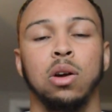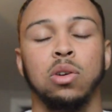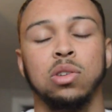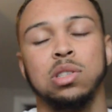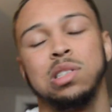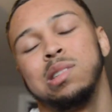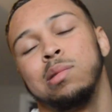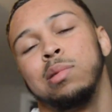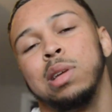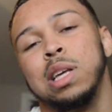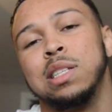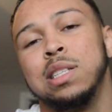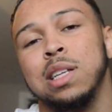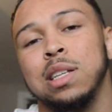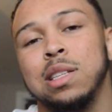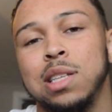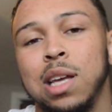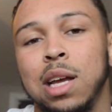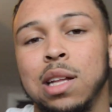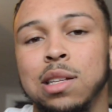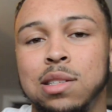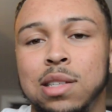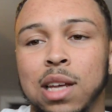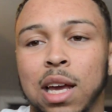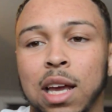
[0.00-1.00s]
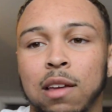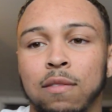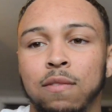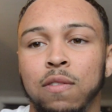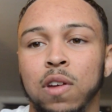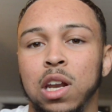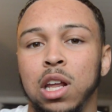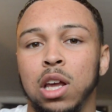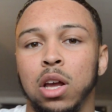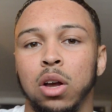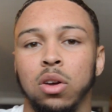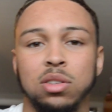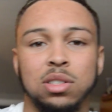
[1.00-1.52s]
It's a 10-second
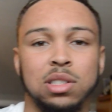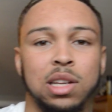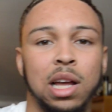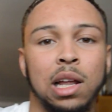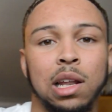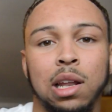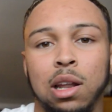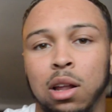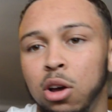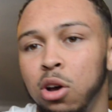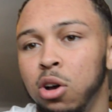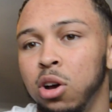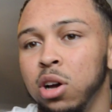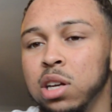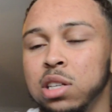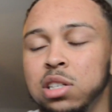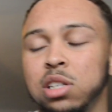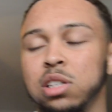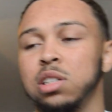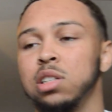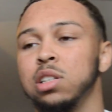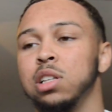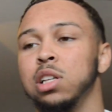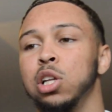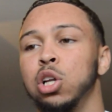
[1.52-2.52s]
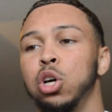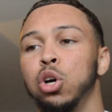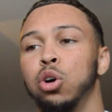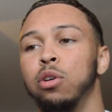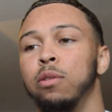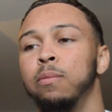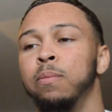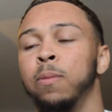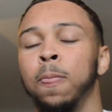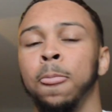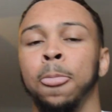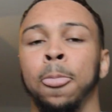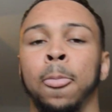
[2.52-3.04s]
video, it's not long, it's just a little
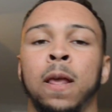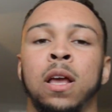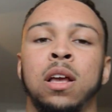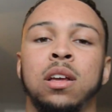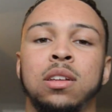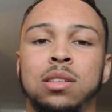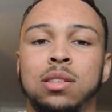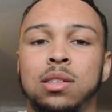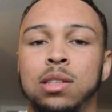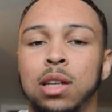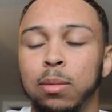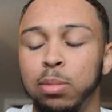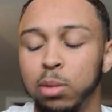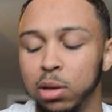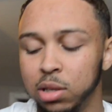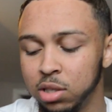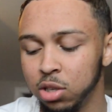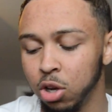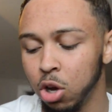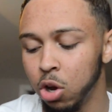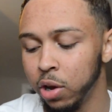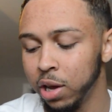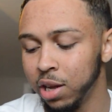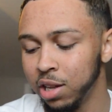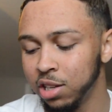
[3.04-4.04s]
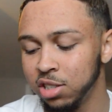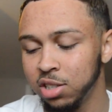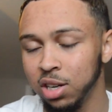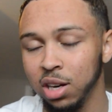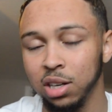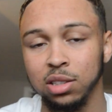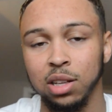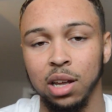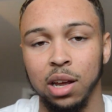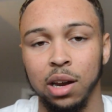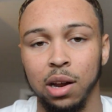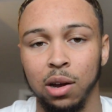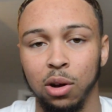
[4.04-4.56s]
snippet, so go ahead and check
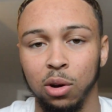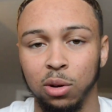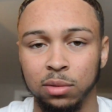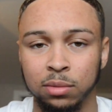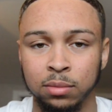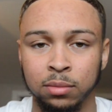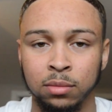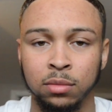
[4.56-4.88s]
that out.